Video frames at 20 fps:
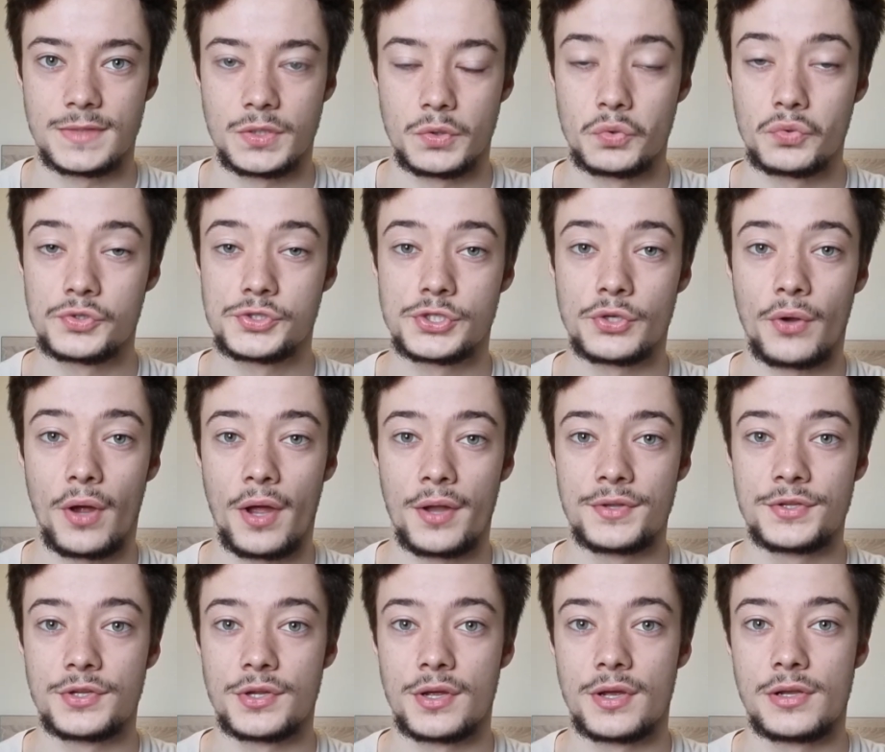Also,
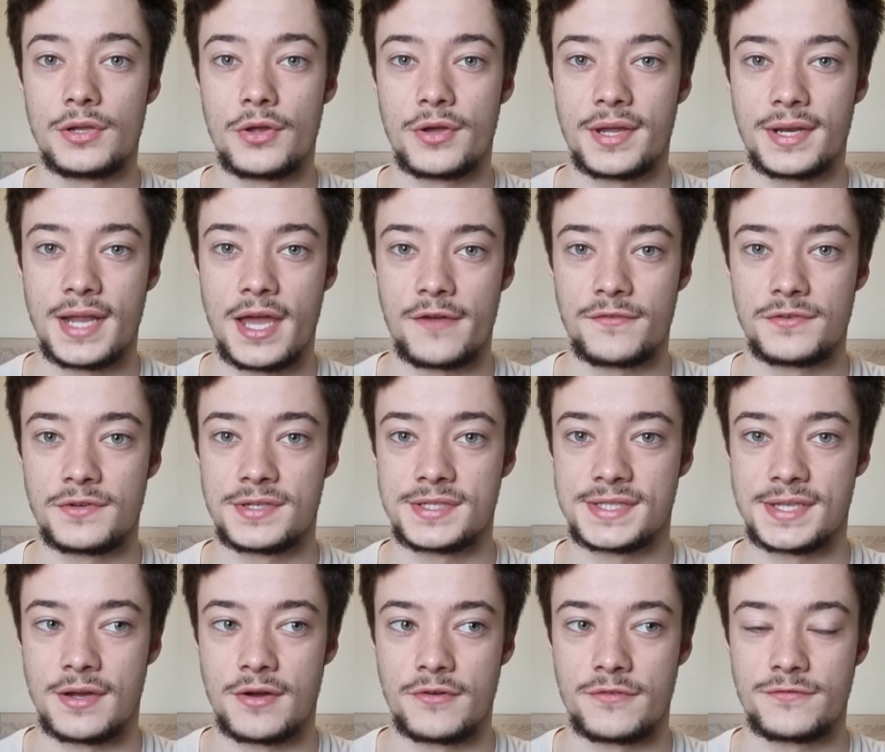under looking after
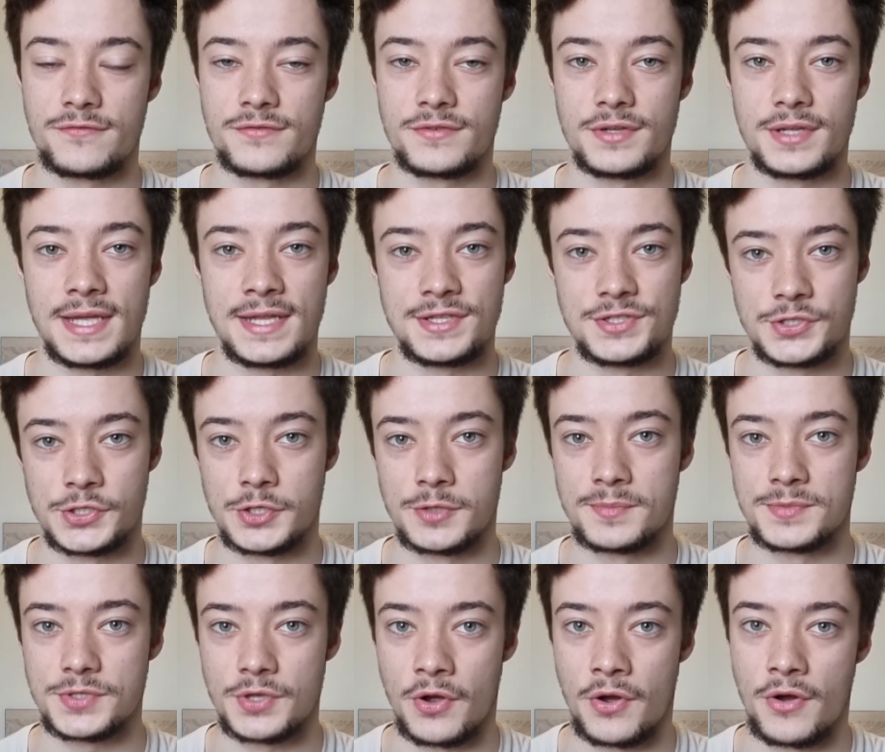yourself in
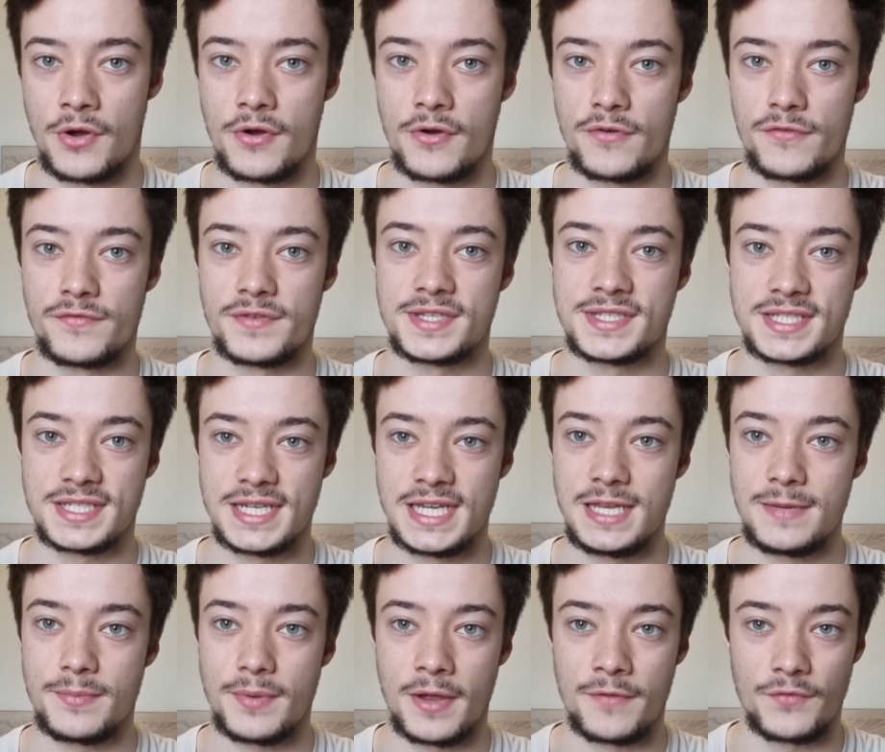terms of
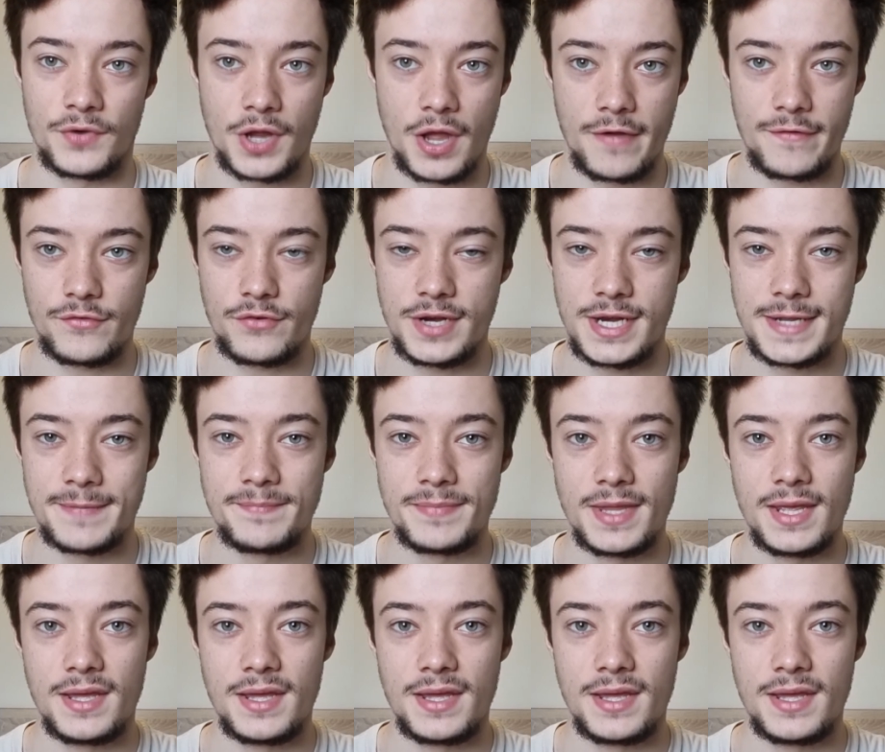sleep and recovery,